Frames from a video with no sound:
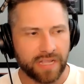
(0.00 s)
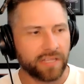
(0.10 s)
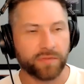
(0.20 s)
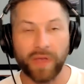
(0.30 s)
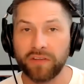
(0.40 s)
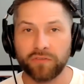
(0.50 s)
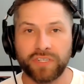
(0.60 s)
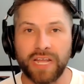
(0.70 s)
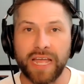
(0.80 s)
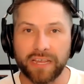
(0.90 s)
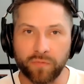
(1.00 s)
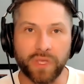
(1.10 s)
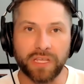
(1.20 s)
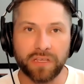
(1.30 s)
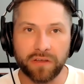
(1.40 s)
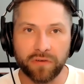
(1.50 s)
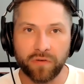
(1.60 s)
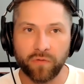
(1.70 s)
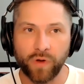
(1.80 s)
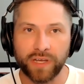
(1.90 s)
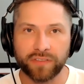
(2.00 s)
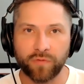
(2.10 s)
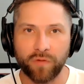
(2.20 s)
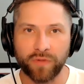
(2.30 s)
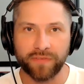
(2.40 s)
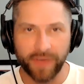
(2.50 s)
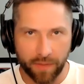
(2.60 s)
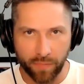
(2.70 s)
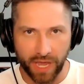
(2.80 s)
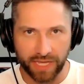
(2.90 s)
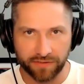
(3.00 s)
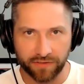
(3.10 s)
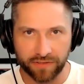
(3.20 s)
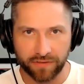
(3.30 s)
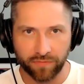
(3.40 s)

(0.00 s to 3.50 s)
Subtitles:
Spy Who Shagged Me was the one with Fat Bastard,